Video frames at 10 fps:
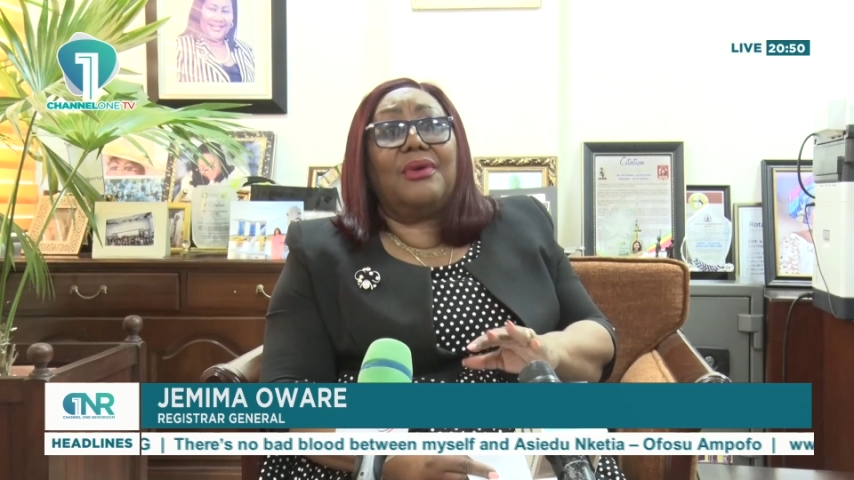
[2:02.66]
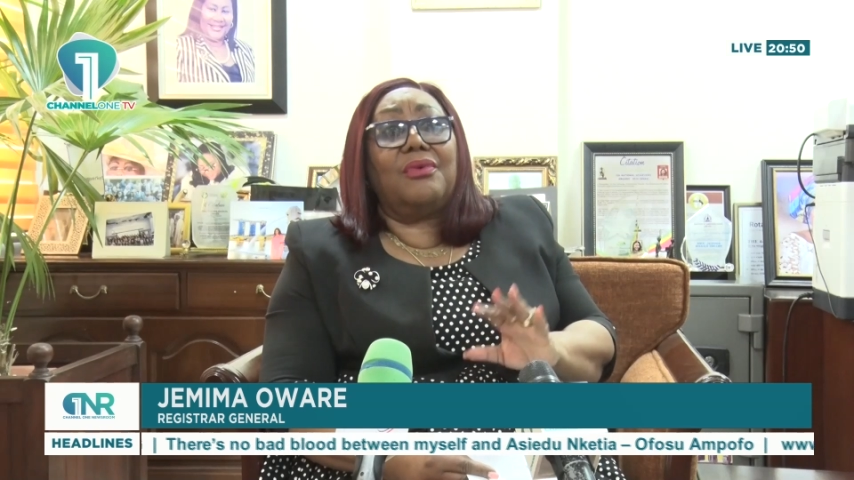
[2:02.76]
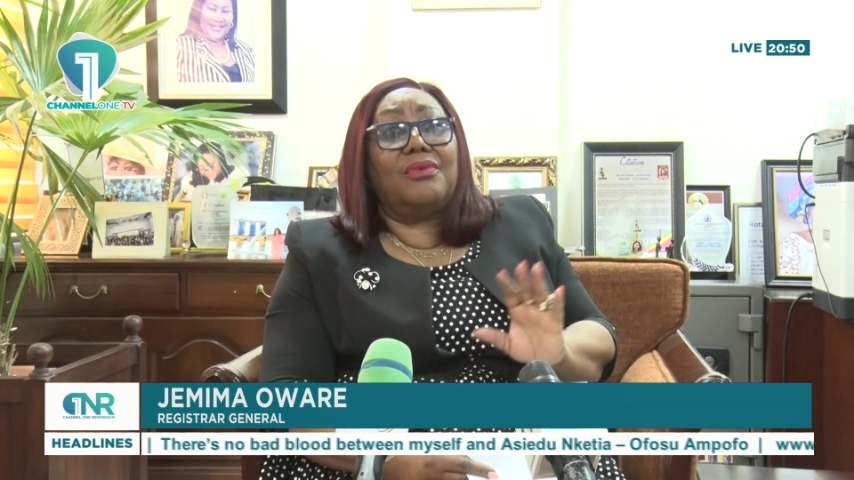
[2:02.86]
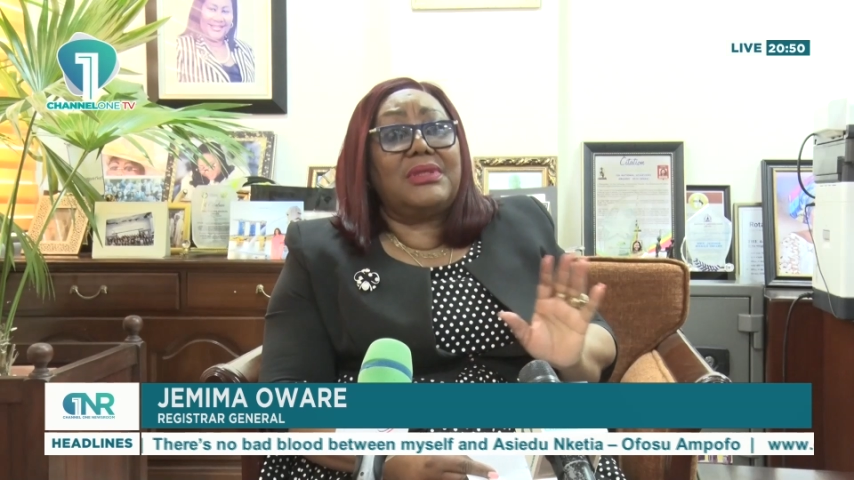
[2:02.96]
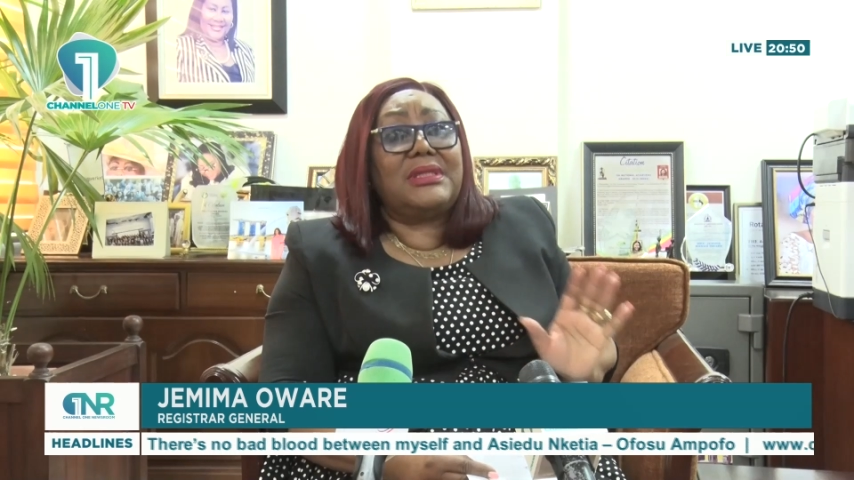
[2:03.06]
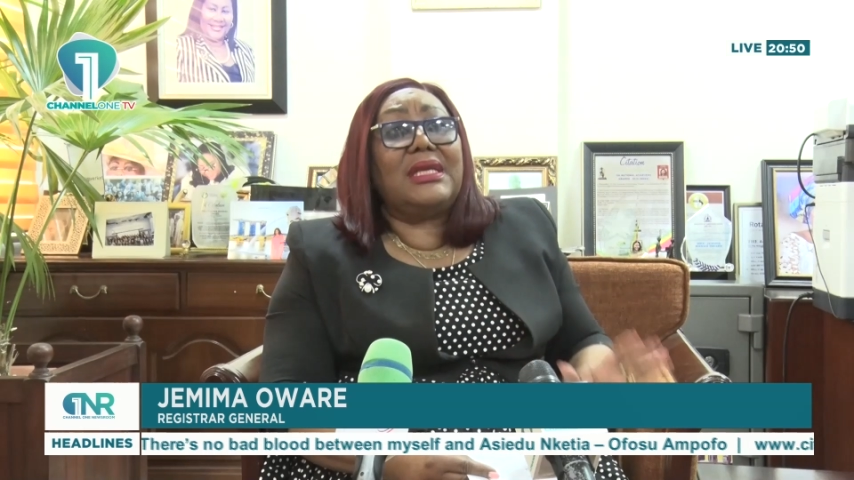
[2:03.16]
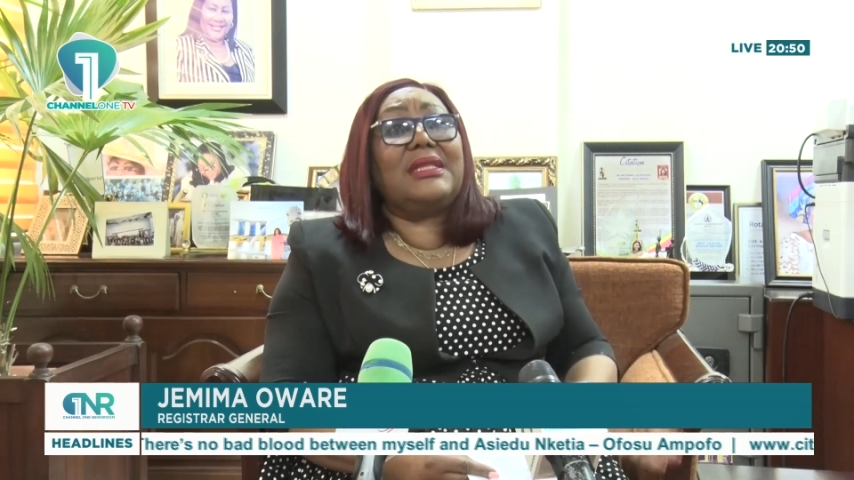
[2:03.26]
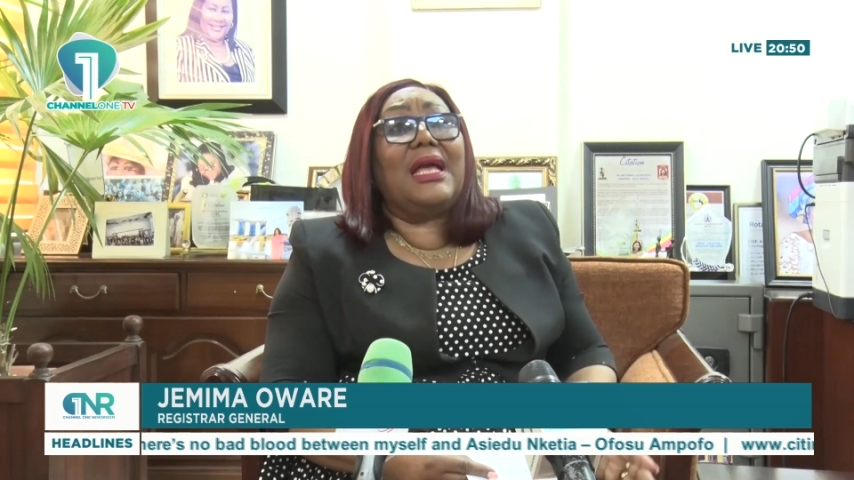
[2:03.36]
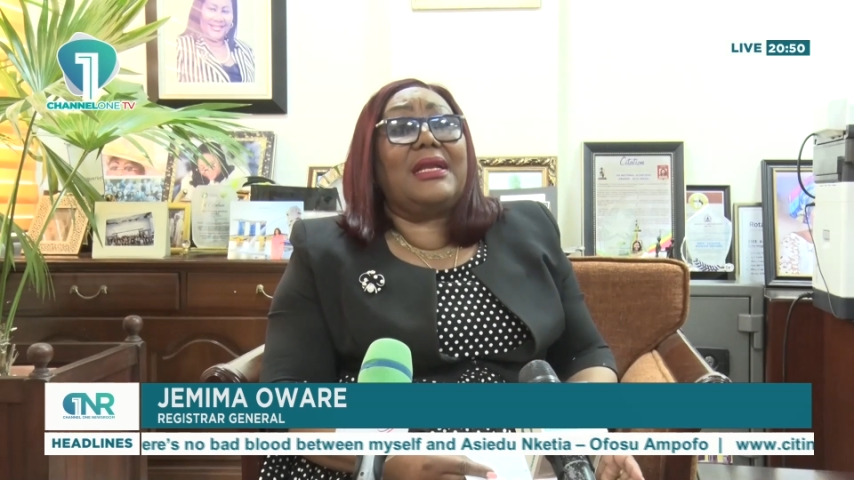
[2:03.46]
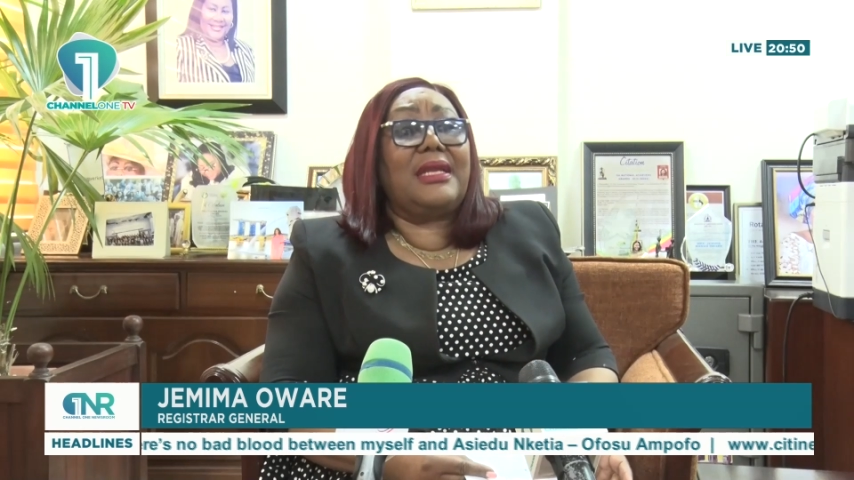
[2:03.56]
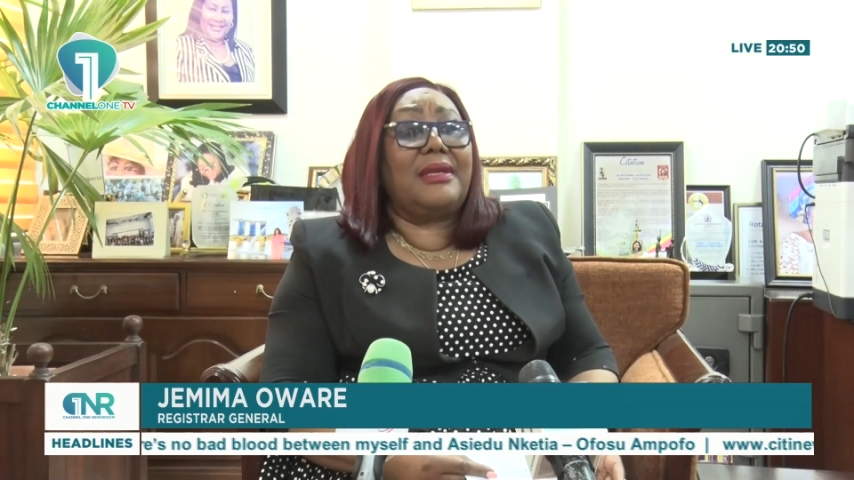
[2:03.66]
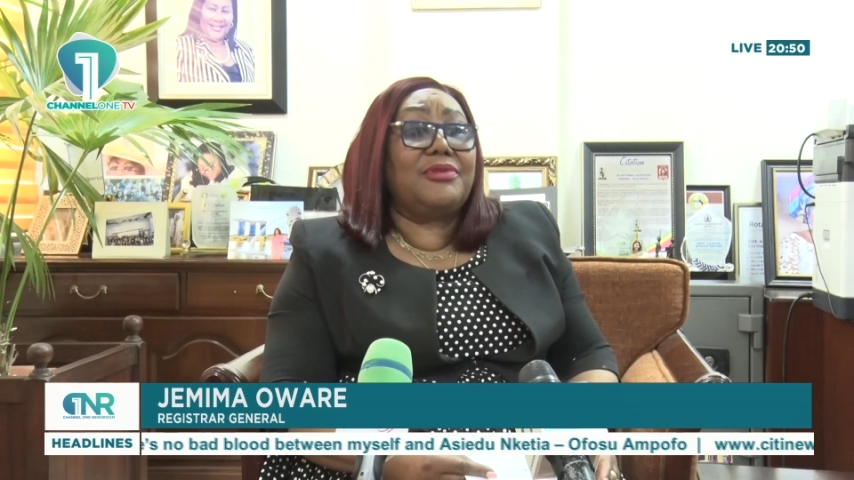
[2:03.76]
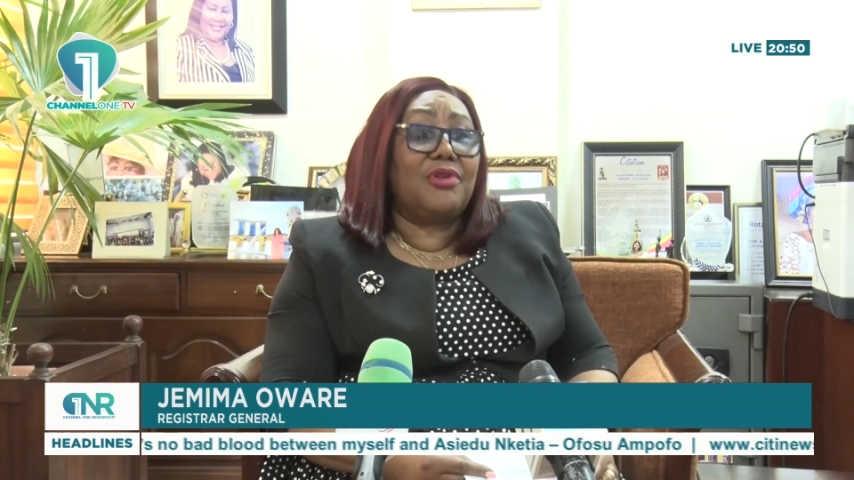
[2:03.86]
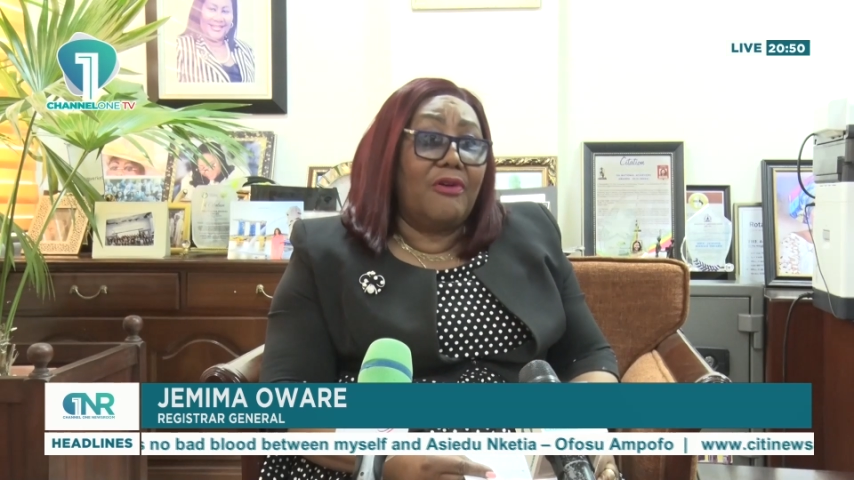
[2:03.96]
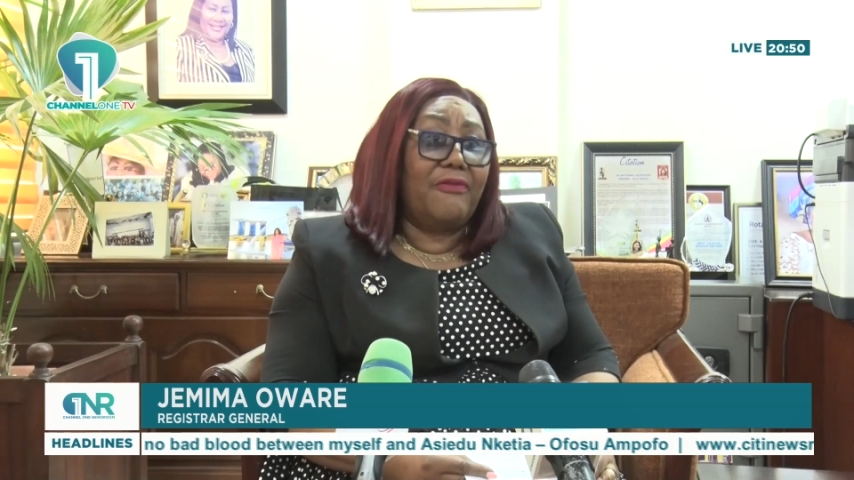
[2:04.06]
we'll take their
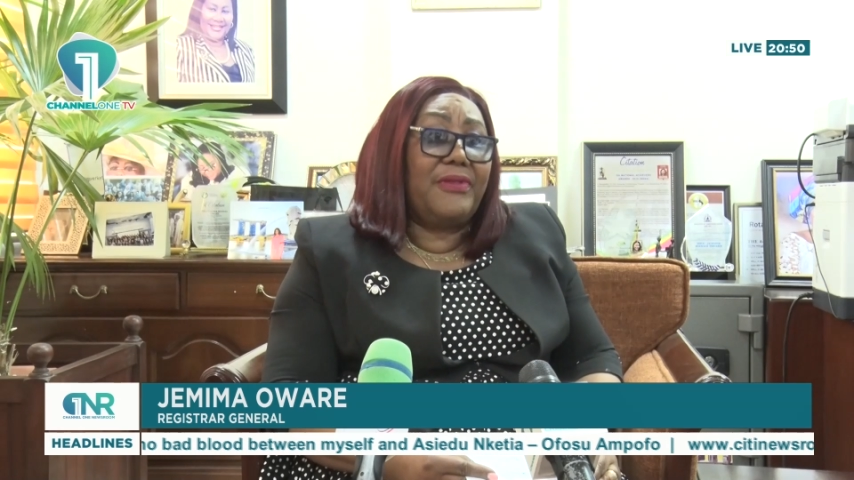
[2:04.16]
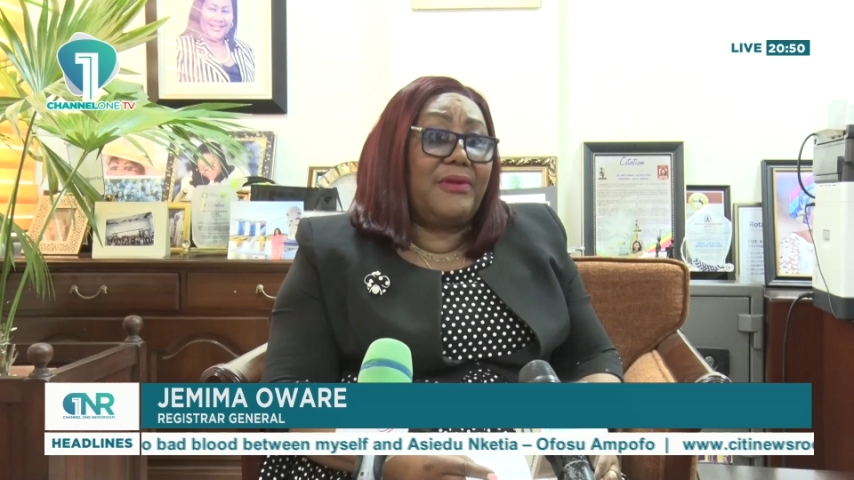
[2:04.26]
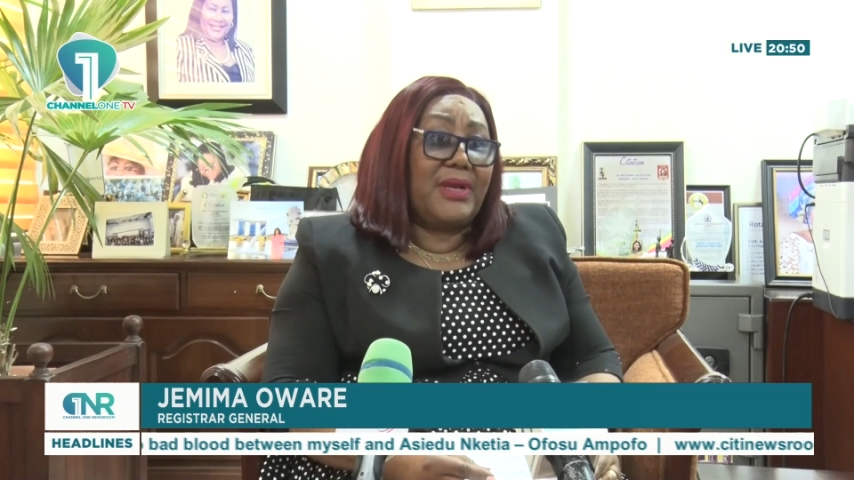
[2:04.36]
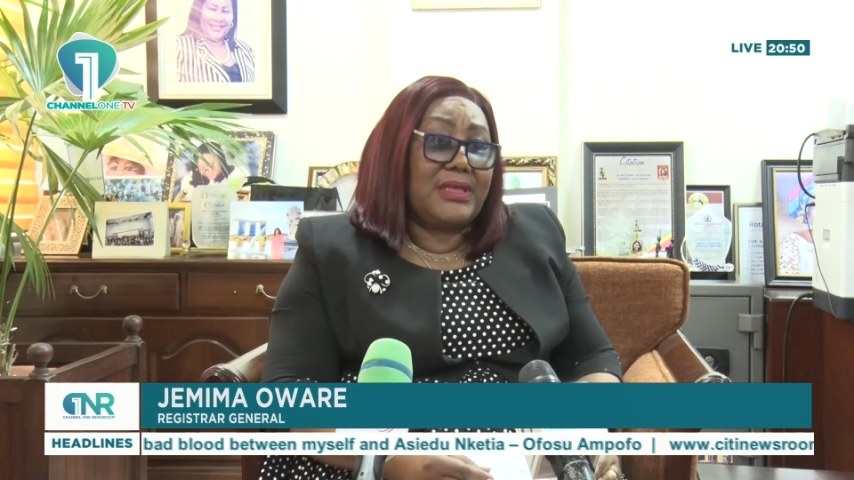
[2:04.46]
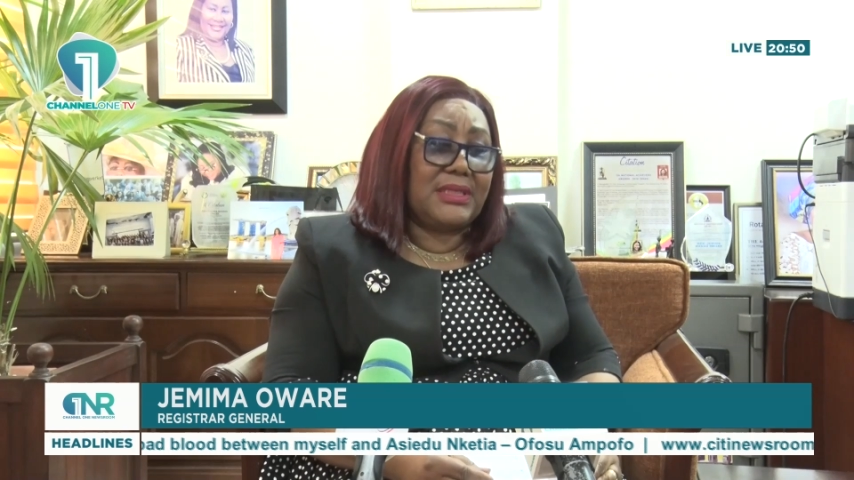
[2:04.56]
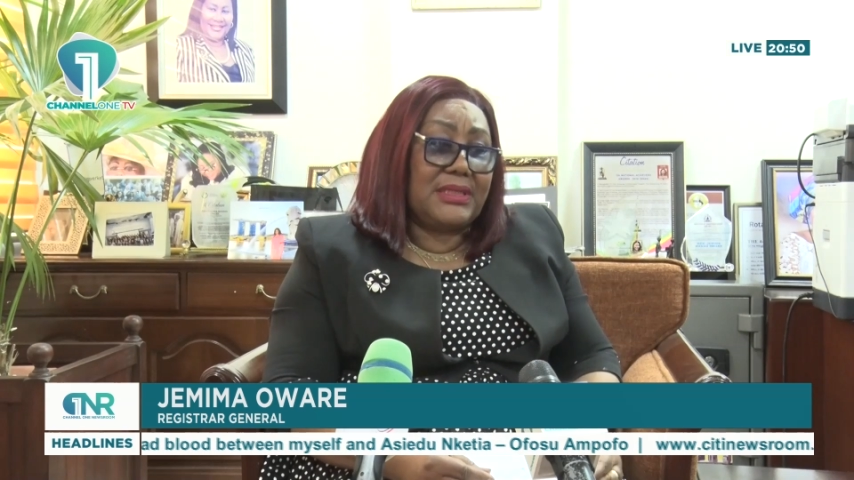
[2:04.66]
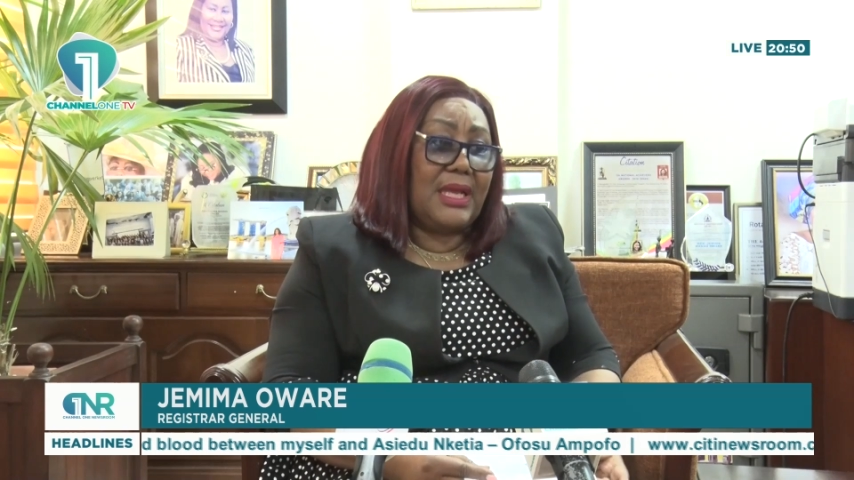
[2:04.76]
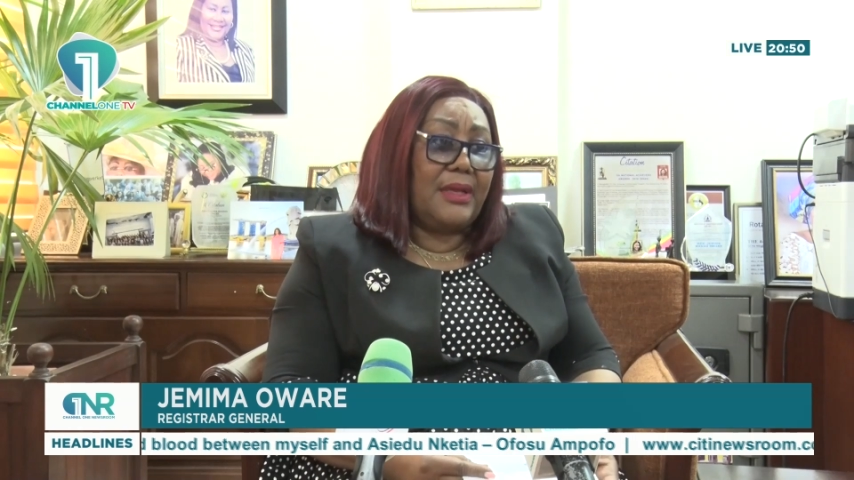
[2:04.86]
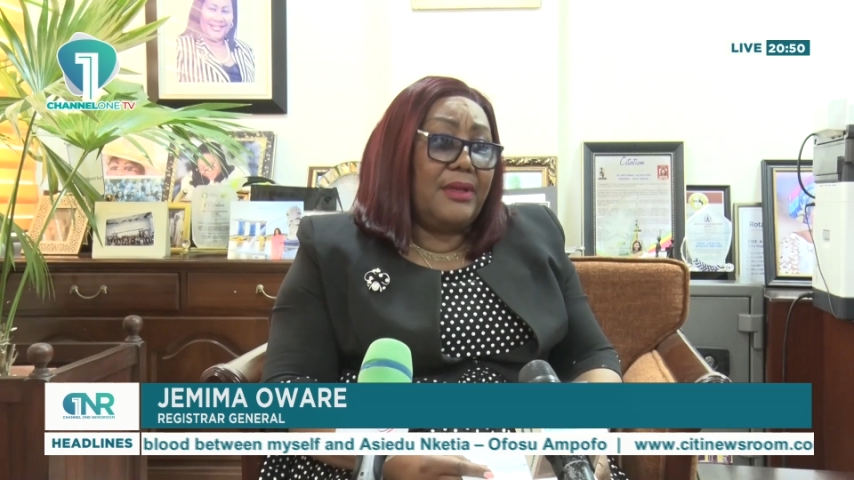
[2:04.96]
names off the register.